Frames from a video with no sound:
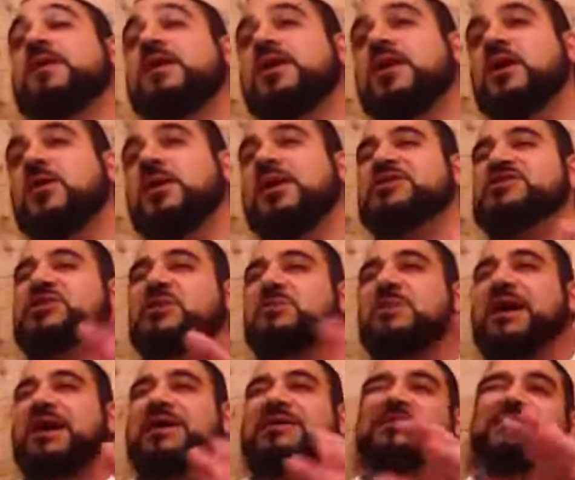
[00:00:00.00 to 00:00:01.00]
You know what,
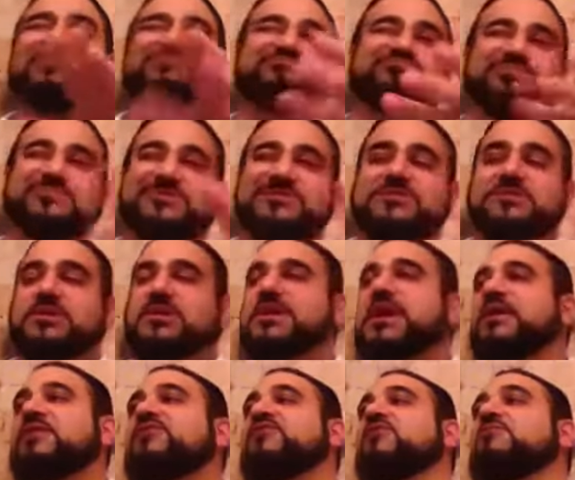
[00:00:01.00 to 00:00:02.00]
Shabbat,
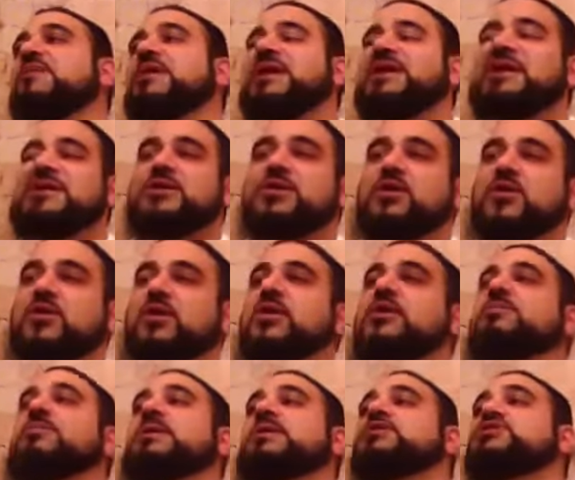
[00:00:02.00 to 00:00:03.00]
not for me, I need to go to
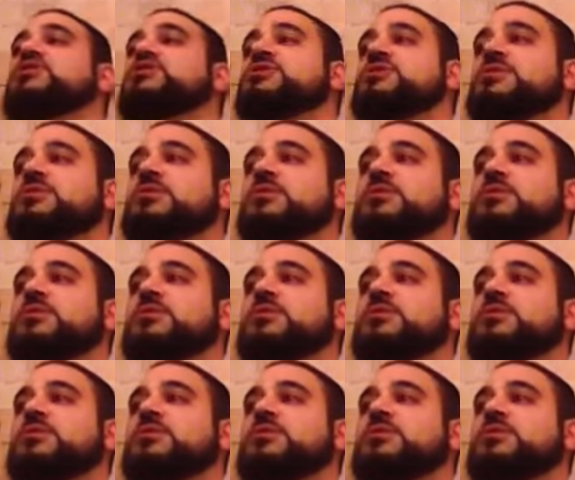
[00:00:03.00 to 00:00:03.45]
the beach.